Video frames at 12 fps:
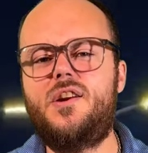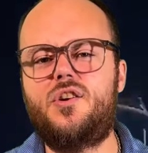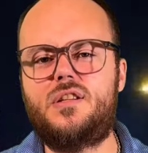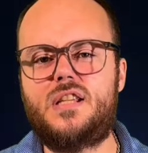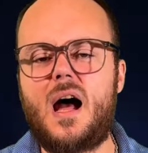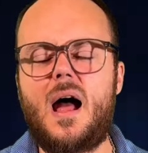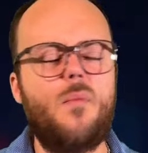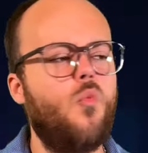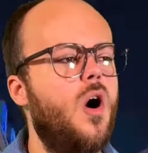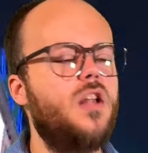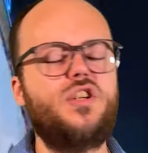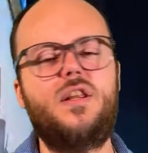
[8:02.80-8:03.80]
your time
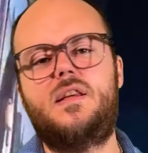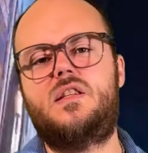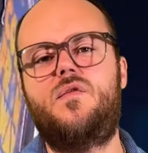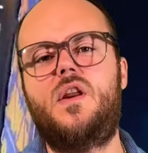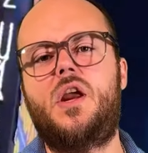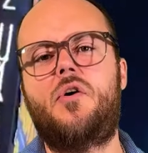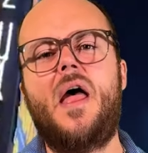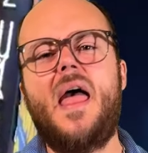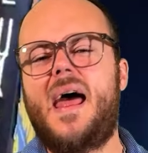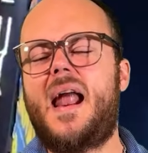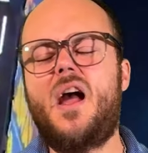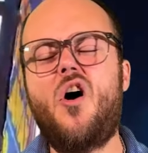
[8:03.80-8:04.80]
watching this video, and
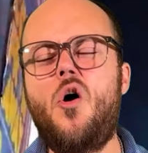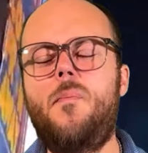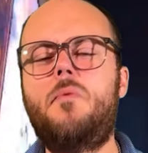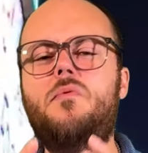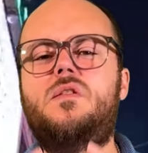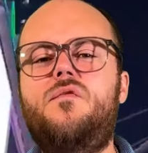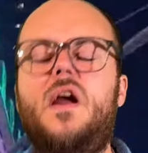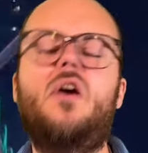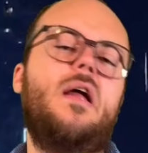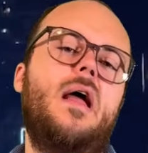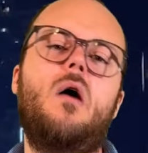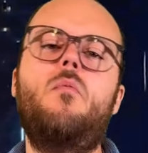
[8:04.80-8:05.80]
I hope it was
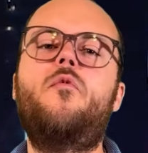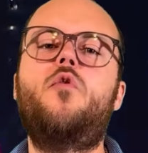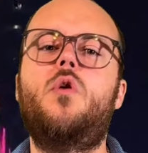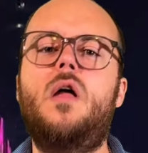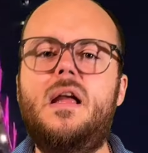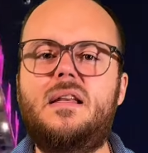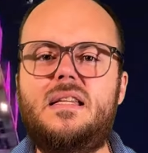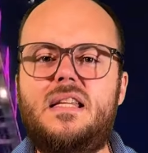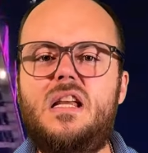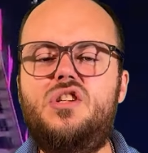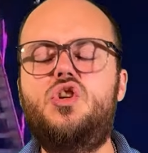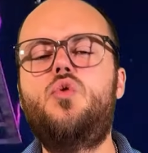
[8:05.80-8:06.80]
very helpful to
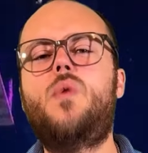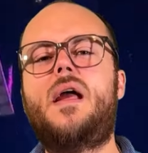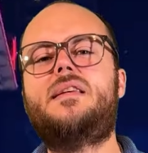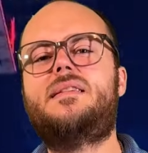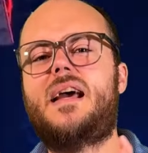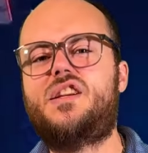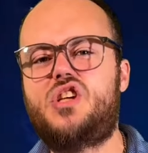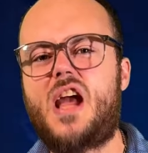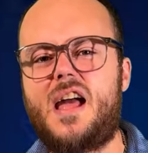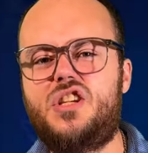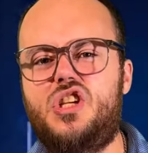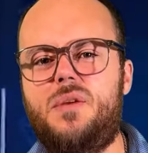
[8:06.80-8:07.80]
teach you ways that
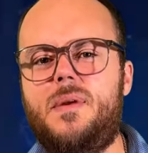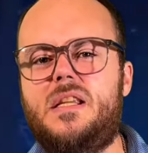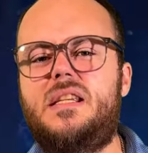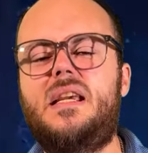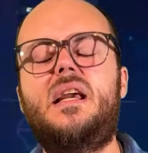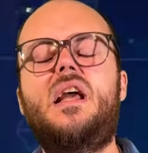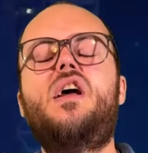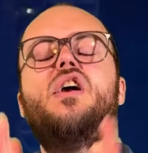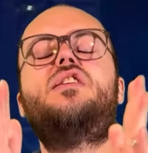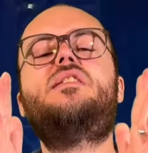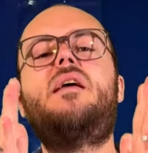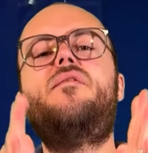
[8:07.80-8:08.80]
ChatGPT could
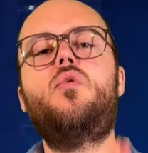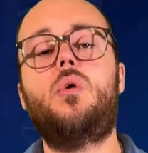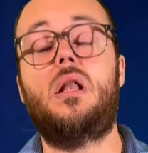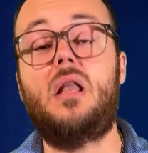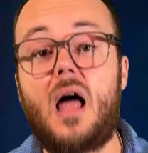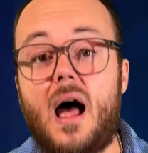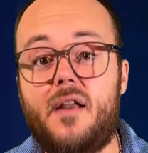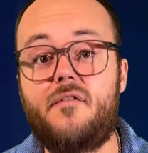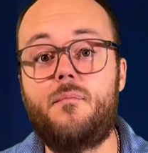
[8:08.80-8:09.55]
save you a lot of